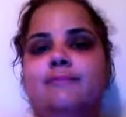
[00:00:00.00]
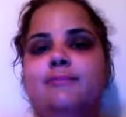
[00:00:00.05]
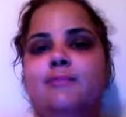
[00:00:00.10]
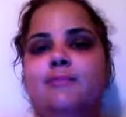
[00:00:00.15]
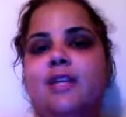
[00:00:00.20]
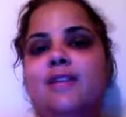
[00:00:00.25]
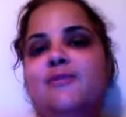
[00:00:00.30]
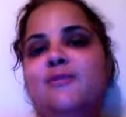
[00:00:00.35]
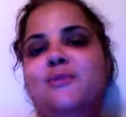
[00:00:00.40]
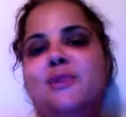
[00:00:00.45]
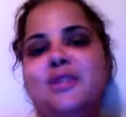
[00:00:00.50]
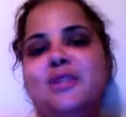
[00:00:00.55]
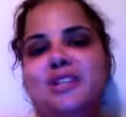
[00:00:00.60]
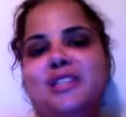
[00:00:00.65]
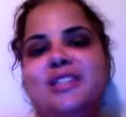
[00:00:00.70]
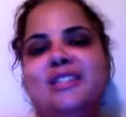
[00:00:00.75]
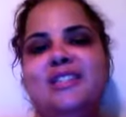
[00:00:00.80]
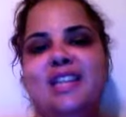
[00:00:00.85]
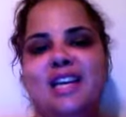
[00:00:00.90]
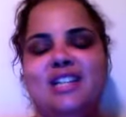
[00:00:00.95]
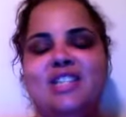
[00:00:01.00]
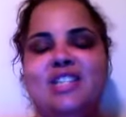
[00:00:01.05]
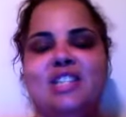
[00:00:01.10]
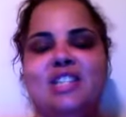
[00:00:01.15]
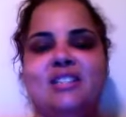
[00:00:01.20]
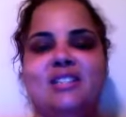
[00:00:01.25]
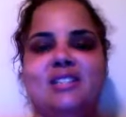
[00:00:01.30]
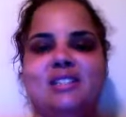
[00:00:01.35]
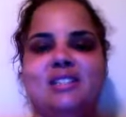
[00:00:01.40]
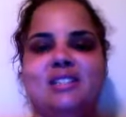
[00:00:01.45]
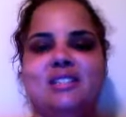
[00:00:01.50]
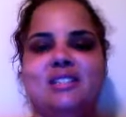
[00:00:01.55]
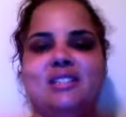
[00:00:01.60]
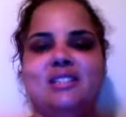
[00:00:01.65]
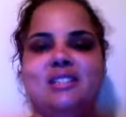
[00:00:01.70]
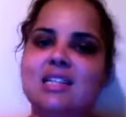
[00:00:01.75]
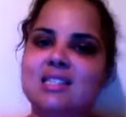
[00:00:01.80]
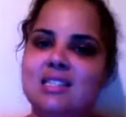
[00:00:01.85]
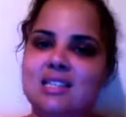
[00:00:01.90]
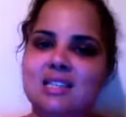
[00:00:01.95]
even with good intentions, tell
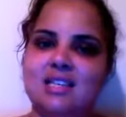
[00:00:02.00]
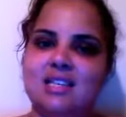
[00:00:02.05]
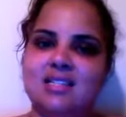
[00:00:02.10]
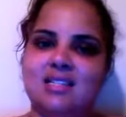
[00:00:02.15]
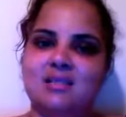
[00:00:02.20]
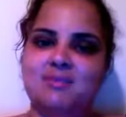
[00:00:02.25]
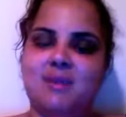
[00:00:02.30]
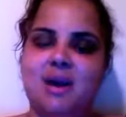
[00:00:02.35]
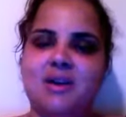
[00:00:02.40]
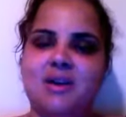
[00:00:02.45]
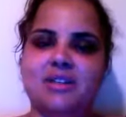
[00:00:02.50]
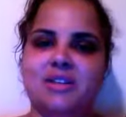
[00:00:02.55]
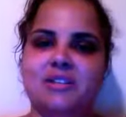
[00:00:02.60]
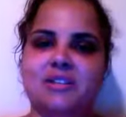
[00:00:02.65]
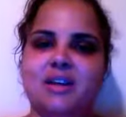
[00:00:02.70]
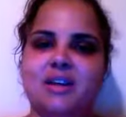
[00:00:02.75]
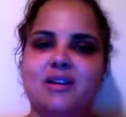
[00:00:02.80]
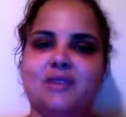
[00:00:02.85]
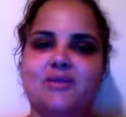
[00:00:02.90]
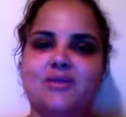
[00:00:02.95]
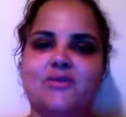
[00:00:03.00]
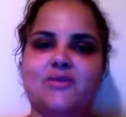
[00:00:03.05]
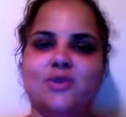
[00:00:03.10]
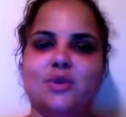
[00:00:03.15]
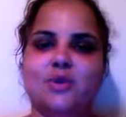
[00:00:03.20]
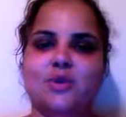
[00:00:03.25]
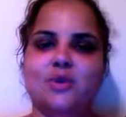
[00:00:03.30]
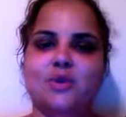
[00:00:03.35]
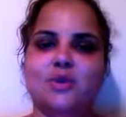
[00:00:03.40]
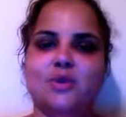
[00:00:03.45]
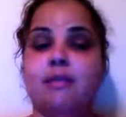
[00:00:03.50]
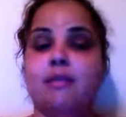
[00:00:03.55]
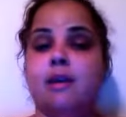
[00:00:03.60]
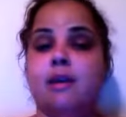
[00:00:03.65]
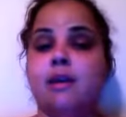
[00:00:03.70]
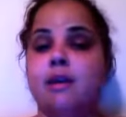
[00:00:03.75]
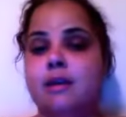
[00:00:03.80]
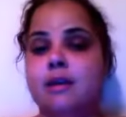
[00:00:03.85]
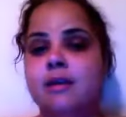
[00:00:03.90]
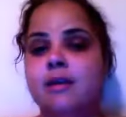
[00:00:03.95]
us things about ourselves or what they
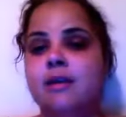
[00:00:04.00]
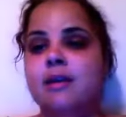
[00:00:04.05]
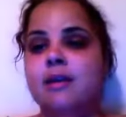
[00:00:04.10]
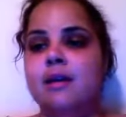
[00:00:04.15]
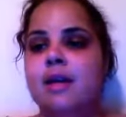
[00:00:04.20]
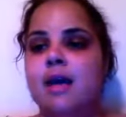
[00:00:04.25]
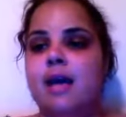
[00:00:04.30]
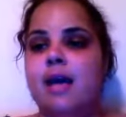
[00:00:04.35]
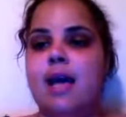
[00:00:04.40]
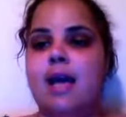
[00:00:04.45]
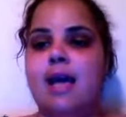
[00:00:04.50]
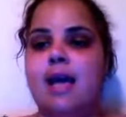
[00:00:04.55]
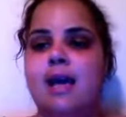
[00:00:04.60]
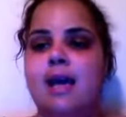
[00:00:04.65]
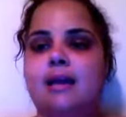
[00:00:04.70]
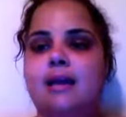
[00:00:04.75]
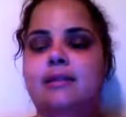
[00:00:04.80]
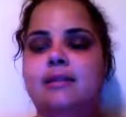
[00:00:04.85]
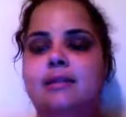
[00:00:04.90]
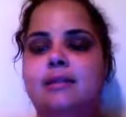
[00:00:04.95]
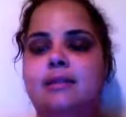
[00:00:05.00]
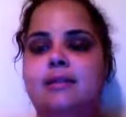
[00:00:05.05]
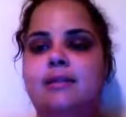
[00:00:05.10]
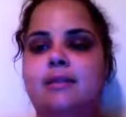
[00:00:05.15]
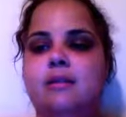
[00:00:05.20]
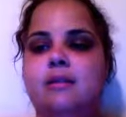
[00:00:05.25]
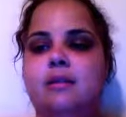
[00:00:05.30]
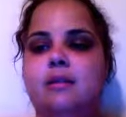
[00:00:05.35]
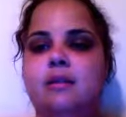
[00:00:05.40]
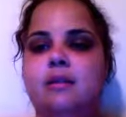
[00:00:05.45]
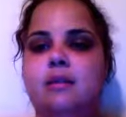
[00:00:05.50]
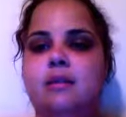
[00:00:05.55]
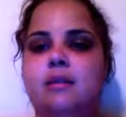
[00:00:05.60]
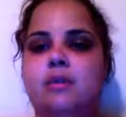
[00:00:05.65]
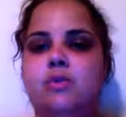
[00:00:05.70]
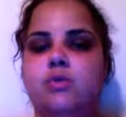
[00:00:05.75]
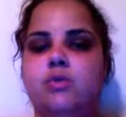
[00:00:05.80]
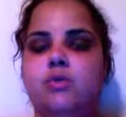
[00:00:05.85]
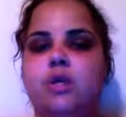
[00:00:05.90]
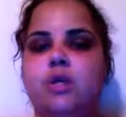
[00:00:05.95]
think. And
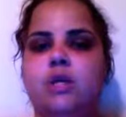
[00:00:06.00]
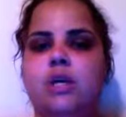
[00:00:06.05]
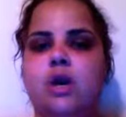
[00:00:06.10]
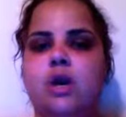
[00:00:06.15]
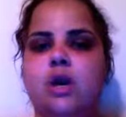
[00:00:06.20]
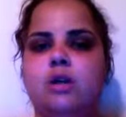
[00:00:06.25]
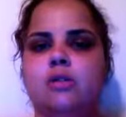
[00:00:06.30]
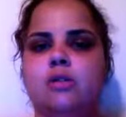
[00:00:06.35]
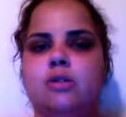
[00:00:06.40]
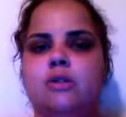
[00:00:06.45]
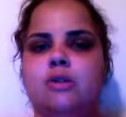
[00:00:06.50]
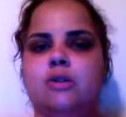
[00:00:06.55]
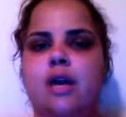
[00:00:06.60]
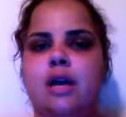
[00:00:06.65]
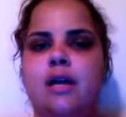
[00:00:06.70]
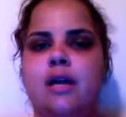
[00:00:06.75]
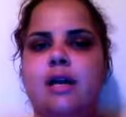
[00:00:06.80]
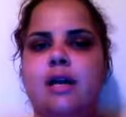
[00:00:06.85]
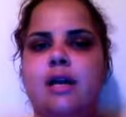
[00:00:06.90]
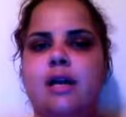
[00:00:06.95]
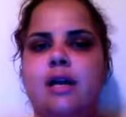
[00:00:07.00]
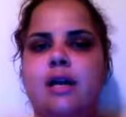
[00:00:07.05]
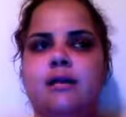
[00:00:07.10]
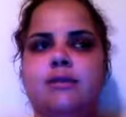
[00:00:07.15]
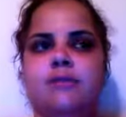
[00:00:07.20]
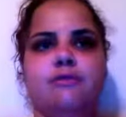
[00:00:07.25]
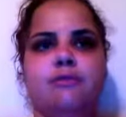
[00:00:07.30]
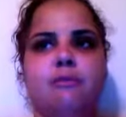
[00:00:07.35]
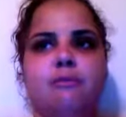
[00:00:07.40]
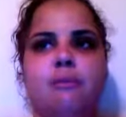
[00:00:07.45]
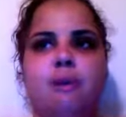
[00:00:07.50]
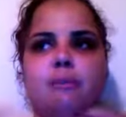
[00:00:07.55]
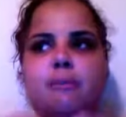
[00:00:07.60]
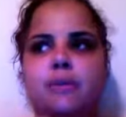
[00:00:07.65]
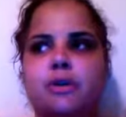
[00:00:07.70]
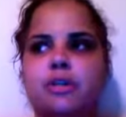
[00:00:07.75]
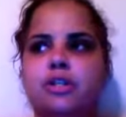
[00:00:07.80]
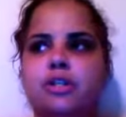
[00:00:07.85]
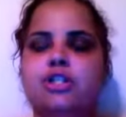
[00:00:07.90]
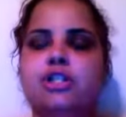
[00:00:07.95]
it's really hard to kind of remember
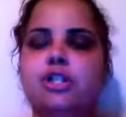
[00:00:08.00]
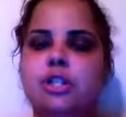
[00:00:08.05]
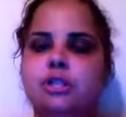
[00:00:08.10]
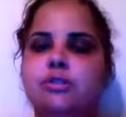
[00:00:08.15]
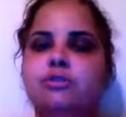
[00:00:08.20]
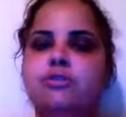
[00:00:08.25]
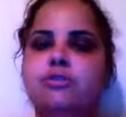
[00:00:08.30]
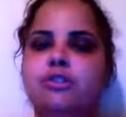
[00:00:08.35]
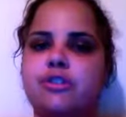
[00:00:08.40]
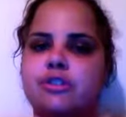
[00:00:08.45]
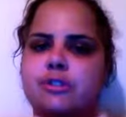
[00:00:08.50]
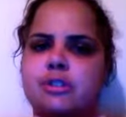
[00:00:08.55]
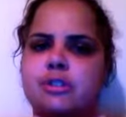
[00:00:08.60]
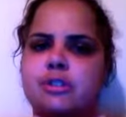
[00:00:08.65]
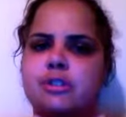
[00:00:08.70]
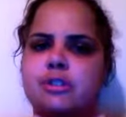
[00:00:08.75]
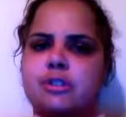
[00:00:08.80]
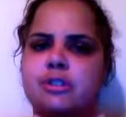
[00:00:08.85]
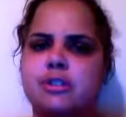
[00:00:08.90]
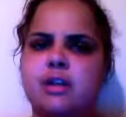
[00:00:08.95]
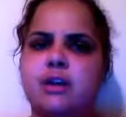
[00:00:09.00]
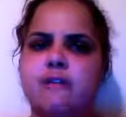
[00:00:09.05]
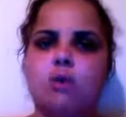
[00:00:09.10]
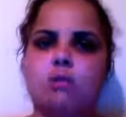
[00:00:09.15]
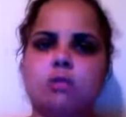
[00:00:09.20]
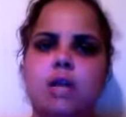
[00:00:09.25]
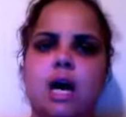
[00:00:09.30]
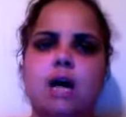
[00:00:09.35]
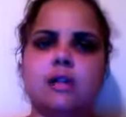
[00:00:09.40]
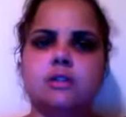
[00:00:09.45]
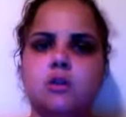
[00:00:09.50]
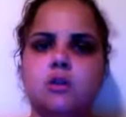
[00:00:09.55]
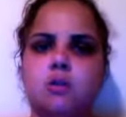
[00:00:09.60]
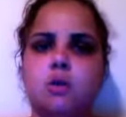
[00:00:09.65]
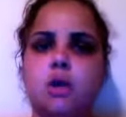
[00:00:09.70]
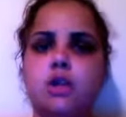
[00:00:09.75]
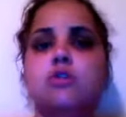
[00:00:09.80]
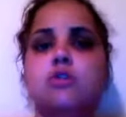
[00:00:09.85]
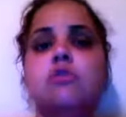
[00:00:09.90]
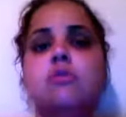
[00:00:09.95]
to shield yourself and hold on to
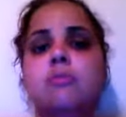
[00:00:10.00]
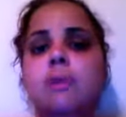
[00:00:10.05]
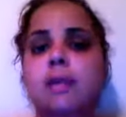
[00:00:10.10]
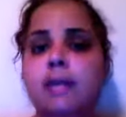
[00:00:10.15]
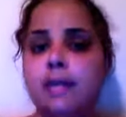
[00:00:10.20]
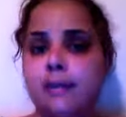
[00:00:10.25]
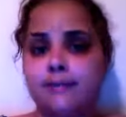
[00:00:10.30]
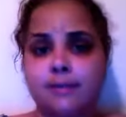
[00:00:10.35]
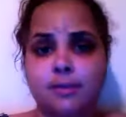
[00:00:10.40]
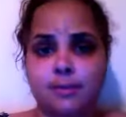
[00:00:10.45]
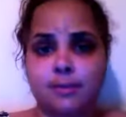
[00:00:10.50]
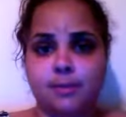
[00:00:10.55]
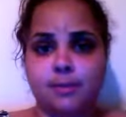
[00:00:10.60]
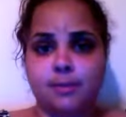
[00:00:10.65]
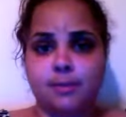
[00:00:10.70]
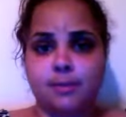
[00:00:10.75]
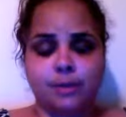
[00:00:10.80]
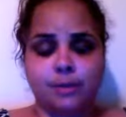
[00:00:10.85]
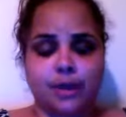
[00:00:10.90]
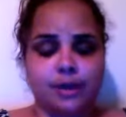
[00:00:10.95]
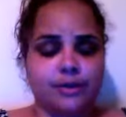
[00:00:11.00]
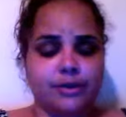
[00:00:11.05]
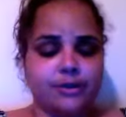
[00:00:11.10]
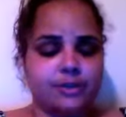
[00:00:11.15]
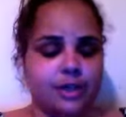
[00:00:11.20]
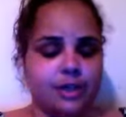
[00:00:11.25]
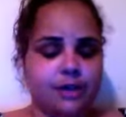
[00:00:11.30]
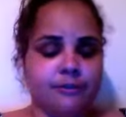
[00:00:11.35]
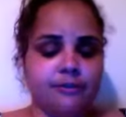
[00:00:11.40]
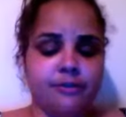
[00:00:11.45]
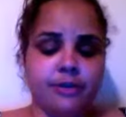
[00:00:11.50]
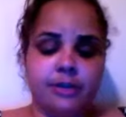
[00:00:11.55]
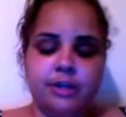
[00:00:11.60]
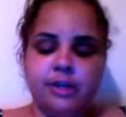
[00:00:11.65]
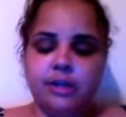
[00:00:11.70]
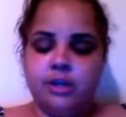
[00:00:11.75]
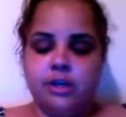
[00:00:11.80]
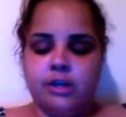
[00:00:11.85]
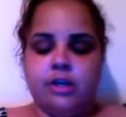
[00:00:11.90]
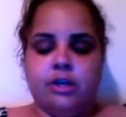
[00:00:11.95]
what you believe to be true about yourself.
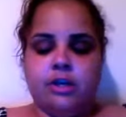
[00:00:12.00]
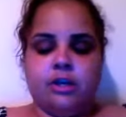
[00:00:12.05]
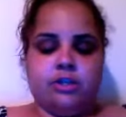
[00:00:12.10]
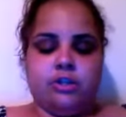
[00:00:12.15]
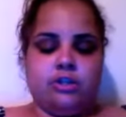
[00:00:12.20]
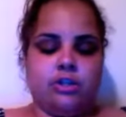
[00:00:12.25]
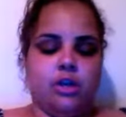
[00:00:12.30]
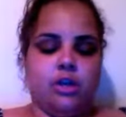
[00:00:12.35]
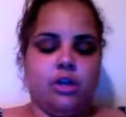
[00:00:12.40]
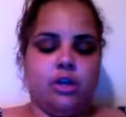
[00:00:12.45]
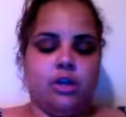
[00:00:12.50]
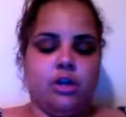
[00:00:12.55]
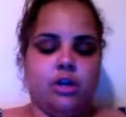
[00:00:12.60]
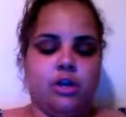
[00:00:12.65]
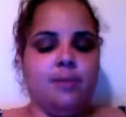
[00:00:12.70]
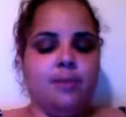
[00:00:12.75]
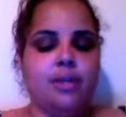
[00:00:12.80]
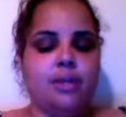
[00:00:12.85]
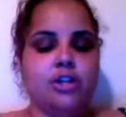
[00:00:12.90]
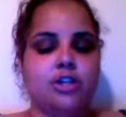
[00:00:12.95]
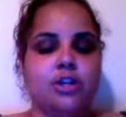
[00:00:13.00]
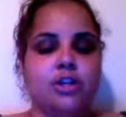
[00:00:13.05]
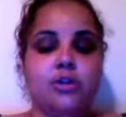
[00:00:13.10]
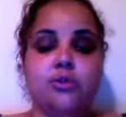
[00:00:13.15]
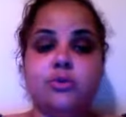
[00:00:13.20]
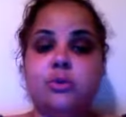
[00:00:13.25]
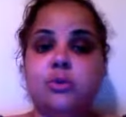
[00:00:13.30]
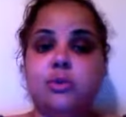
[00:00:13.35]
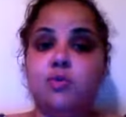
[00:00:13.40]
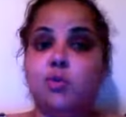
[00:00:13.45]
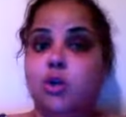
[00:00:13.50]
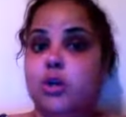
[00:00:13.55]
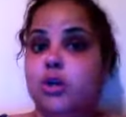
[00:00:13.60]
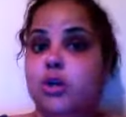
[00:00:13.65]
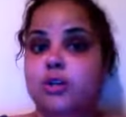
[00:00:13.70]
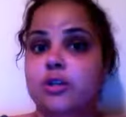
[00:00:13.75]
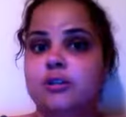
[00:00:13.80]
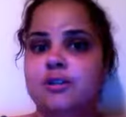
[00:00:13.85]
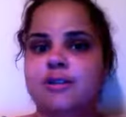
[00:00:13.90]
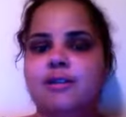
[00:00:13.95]
So I'm gonna show you some
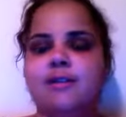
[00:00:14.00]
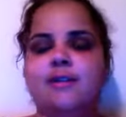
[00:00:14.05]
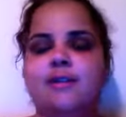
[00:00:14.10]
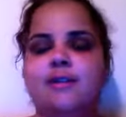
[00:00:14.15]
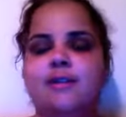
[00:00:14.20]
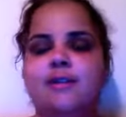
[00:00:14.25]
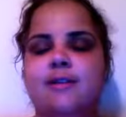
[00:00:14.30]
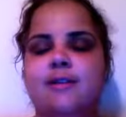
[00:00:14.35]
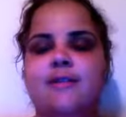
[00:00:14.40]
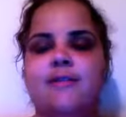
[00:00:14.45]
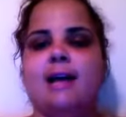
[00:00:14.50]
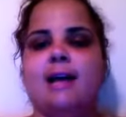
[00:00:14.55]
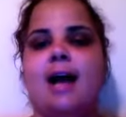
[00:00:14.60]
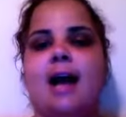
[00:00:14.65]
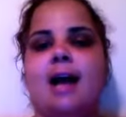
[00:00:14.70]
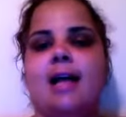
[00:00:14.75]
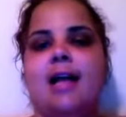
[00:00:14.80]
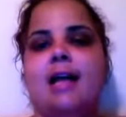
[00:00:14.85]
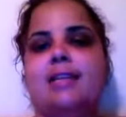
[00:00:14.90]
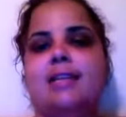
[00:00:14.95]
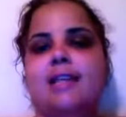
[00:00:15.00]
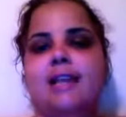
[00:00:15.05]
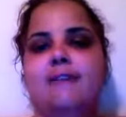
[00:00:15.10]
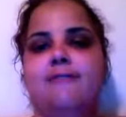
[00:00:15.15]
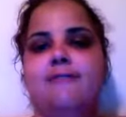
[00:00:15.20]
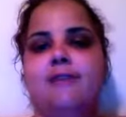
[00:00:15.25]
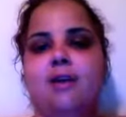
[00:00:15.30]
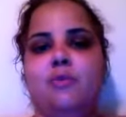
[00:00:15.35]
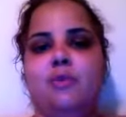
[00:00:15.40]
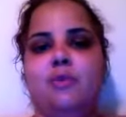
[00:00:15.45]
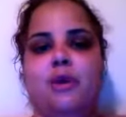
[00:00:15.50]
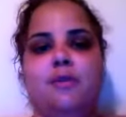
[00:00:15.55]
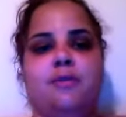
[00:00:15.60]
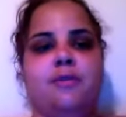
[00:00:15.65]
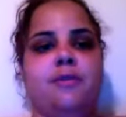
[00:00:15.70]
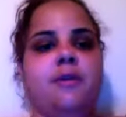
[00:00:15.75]
words that I identified with